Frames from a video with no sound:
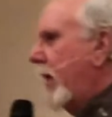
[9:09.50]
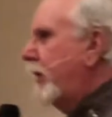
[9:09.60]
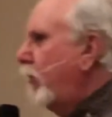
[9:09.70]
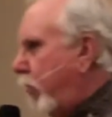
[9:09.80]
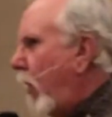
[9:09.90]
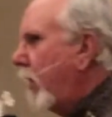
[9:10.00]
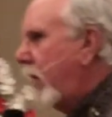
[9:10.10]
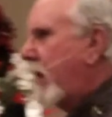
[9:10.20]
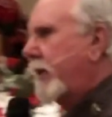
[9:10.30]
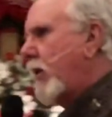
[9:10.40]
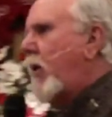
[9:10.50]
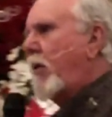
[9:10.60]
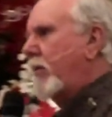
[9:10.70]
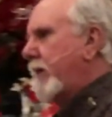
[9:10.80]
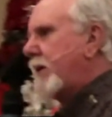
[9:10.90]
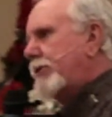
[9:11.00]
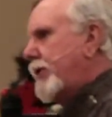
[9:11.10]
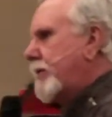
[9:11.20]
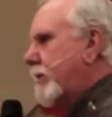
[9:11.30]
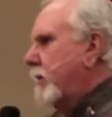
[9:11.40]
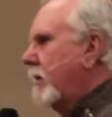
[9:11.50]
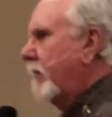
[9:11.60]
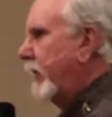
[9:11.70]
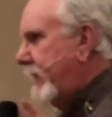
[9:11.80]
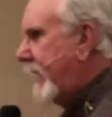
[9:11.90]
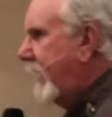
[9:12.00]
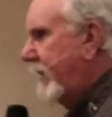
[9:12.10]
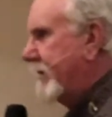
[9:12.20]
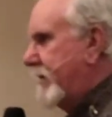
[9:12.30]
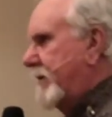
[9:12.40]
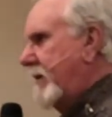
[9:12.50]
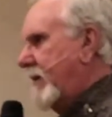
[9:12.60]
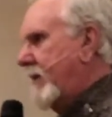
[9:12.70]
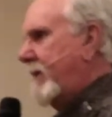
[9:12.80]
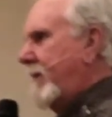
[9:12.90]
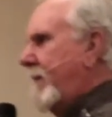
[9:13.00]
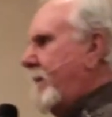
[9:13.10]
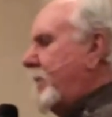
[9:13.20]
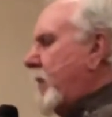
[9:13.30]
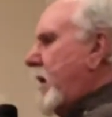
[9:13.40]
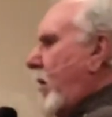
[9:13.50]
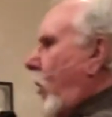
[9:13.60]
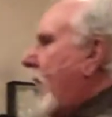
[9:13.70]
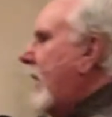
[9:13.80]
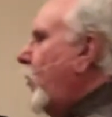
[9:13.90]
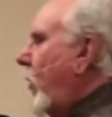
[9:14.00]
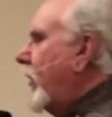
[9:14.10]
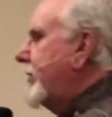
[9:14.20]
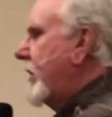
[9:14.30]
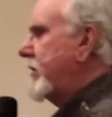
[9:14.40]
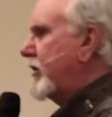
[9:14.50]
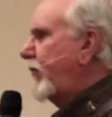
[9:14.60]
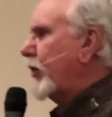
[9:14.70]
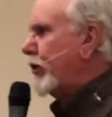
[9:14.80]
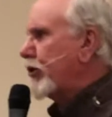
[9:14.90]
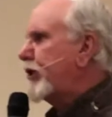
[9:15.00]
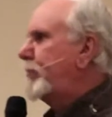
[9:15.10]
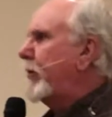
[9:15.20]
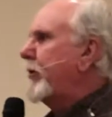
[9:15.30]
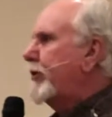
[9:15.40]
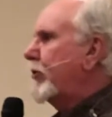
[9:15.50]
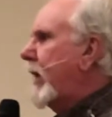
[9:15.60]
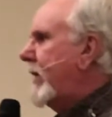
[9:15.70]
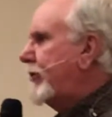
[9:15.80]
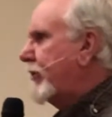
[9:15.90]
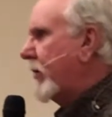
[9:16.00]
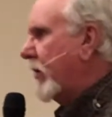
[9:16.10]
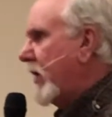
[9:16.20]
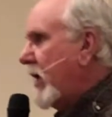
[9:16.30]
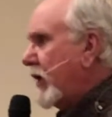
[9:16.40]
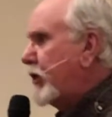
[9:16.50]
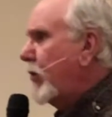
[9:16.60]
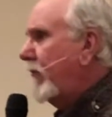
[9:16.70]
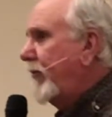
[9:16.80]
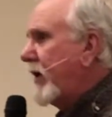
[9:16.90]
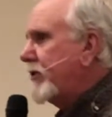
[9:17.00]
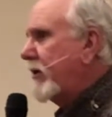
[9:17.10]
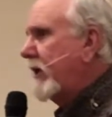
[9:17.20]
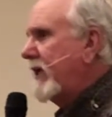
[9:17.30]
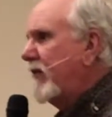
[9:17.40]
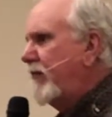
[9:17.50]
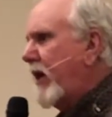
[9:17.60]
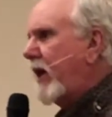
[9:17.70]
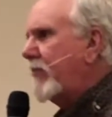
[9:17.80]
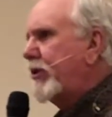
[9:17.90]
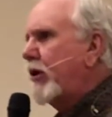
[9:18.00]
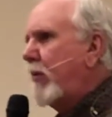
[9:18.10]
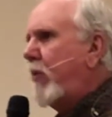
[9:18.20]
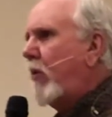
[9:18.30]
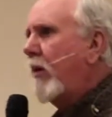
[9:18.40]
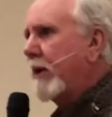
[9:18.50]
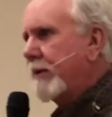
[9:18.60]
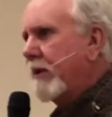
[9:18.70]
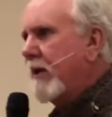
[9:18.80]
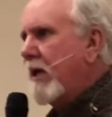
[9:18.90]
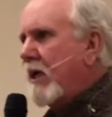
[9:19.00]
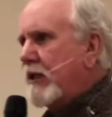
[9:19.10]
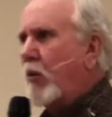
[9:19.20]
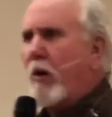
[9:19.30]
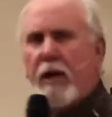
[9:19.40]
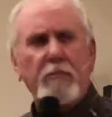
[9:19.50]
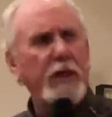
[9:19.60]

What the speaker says: make you bark like a dog. That's just ridiculous. What he wants is for your spiritual nature to eventually develop to the point to where it